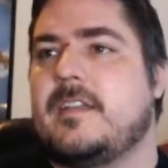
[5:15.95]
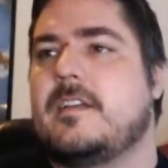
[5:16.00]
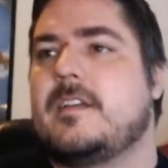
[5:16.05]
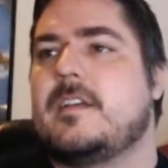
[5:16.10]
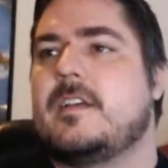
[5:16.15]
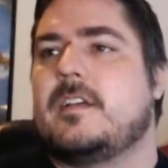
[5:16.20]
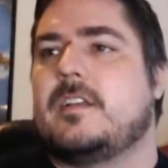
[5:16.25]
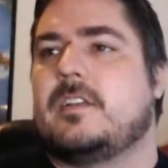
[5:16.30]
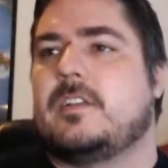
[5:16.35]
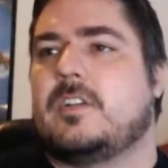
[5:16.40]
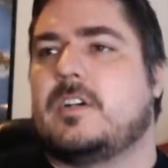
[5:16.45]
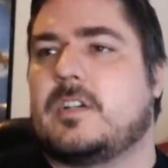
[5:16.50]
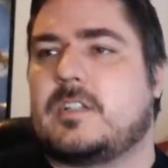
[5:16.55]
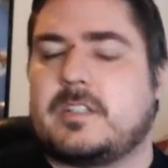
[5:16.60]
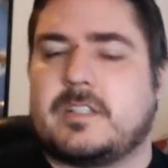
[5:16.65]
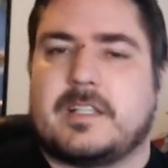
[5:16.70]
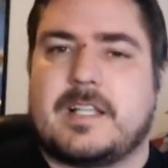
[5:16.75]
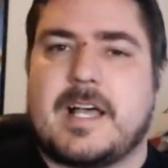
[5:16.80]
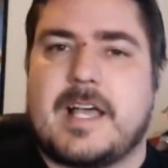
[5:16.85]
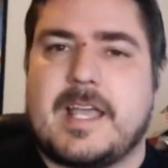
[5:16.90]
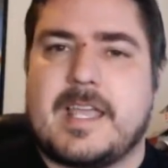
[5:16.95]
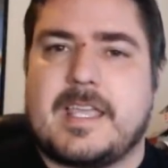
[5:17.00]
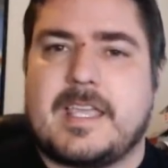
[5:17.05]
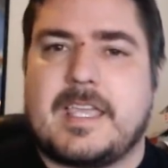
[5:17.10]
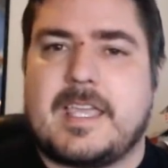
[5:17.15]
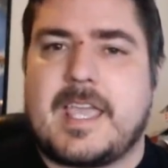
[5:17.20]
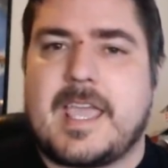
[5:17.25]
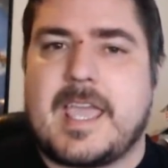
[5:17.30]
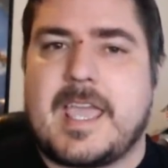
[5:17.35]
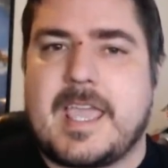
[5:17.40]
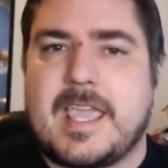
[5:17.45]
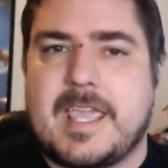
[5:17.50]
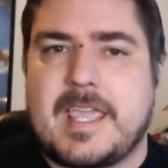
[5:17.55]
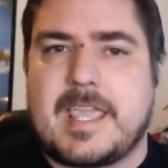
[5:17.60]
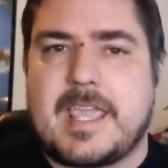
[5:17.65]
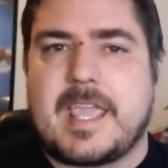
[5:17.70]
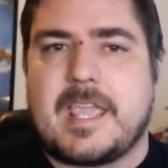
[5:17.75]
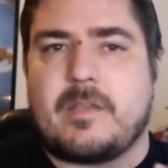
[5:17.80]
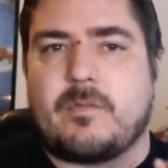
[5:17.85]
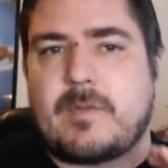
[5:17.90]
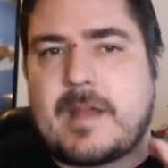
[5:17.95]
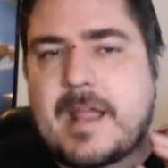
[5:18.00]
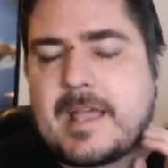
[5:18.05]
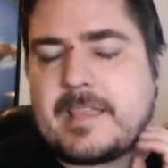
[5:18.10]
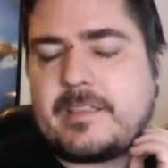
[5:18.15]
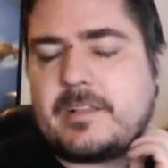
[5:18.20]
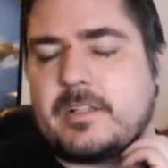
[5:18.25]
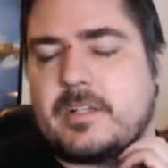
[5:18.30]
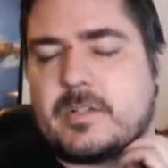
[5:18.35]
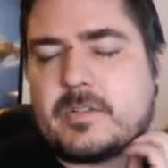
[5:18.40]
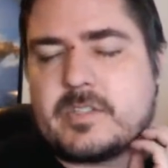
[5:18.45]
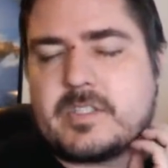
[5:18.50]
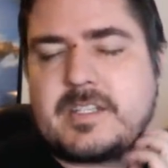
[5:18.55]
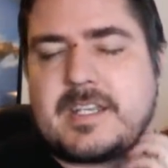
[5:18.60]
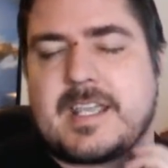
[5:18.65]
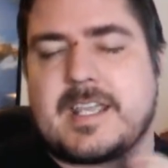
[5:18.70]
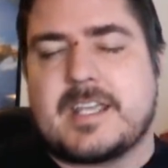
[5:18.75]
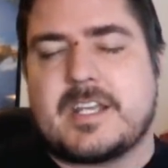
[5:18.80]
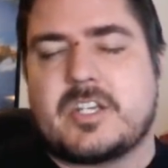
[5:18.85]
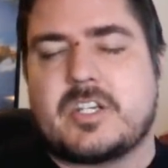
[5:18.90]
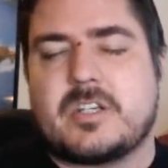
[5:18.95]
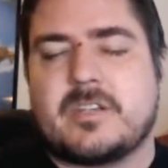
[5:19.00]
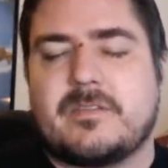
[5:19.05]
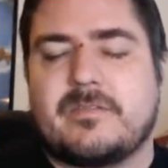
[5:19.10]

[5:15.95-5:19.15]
looked like a Rathalos stage